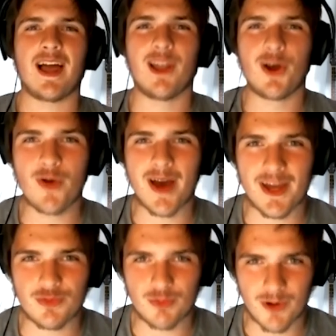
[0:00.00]
Hello
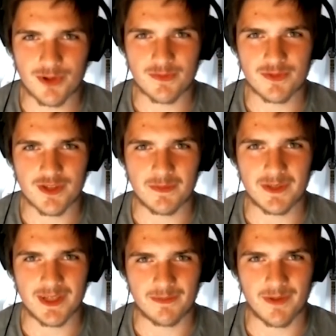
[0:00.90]
and welcome to the
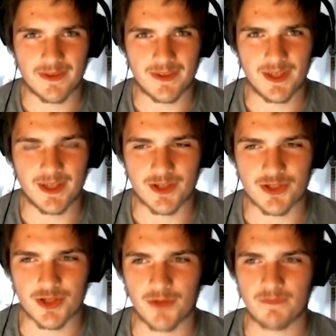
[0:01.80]
Beginning by Thinking
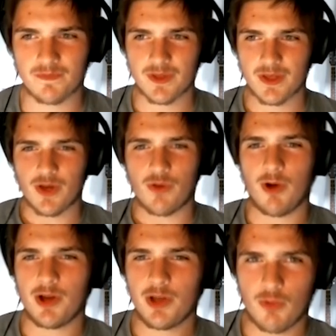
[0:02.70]
show.
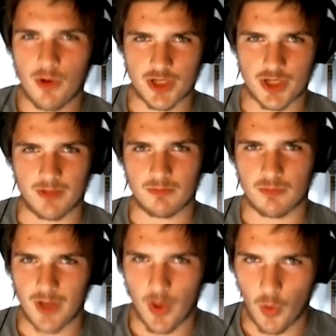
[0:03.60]
While you're watching
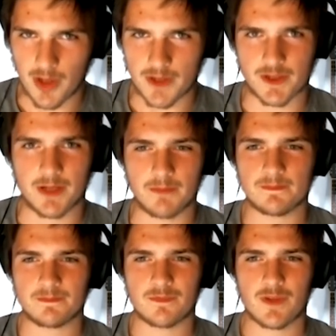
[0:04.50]
or listening,
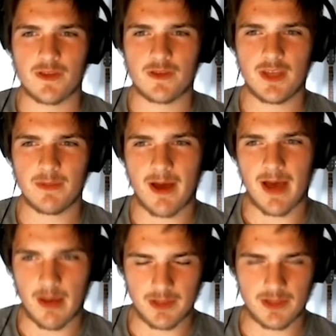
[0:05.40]
think about
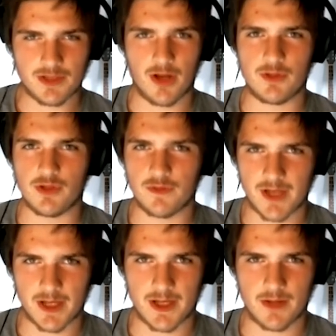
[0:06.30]
how many times you've
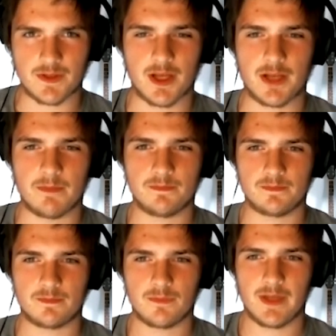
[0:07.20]
sat down today.
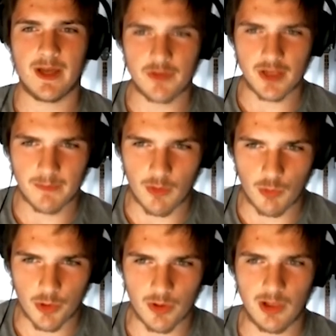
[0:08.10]
Now think about
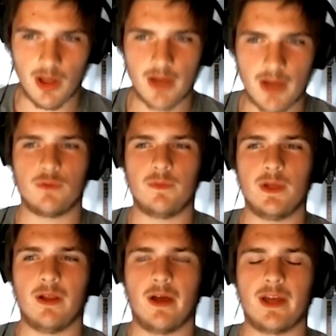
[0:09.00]
what your life would
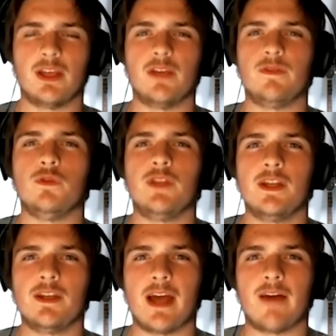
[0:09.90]
be like if you
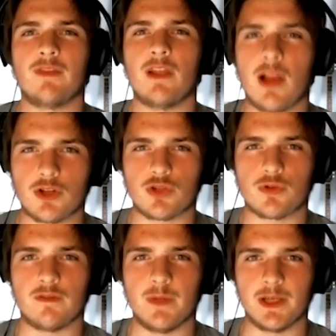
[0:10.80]
didn't have the
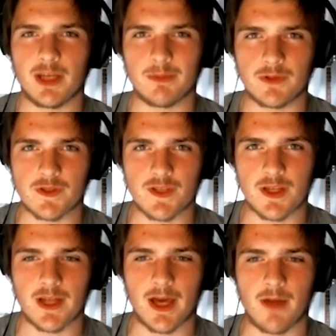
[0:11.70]
luxury of being able to
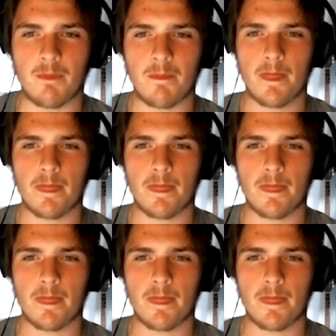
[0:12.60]
sit down.